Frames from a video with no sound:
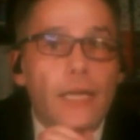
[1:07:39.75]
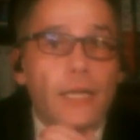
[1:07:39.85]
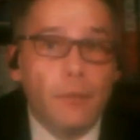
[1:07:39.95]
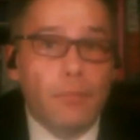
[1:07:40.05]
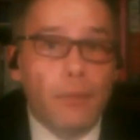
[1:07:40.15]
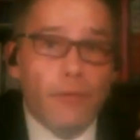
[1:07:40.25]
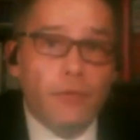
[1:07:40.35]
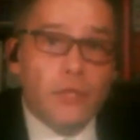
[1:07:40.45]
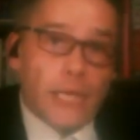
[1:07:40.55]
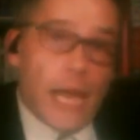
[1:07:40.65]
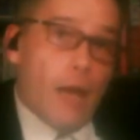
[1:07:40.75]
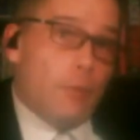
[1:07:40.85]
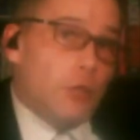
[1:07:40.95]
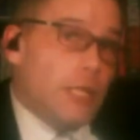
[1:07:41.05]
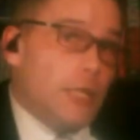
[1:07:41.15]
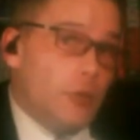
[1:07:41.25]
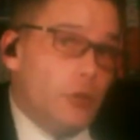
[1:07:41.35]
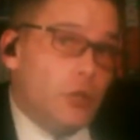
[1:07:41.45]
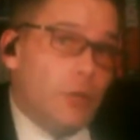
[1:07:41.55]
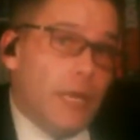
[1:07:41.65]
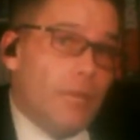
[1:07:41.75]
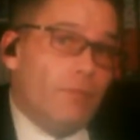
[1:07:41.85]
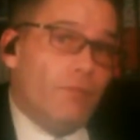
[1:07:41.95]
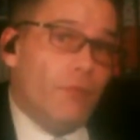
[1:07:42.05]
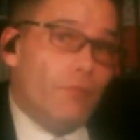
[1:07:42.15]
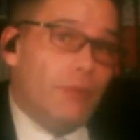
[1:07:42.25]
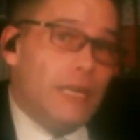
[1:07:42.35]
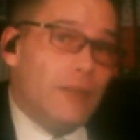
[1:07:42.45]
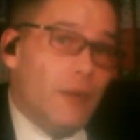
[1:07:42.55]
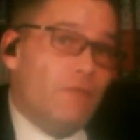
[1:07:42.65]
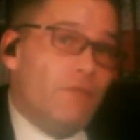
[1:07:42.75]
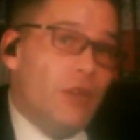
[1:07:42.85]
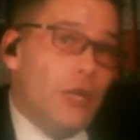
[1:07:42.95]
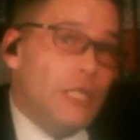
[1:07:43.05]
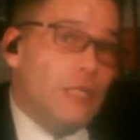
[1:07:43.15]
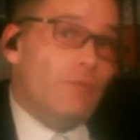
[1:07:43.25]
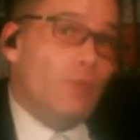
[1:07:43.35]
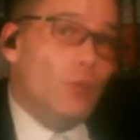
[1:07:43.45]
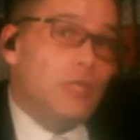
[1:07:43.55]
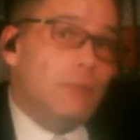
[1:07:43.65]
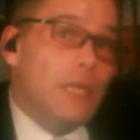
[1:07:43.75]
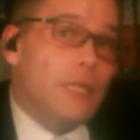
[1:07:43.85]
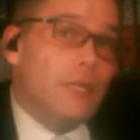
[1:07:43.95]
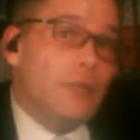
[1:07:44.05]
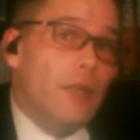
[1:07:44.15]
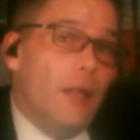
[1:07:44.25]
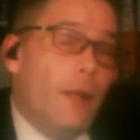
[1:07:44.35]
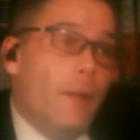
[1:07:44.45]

And in comparison to how much they used to make them for, being like 30, 40 million,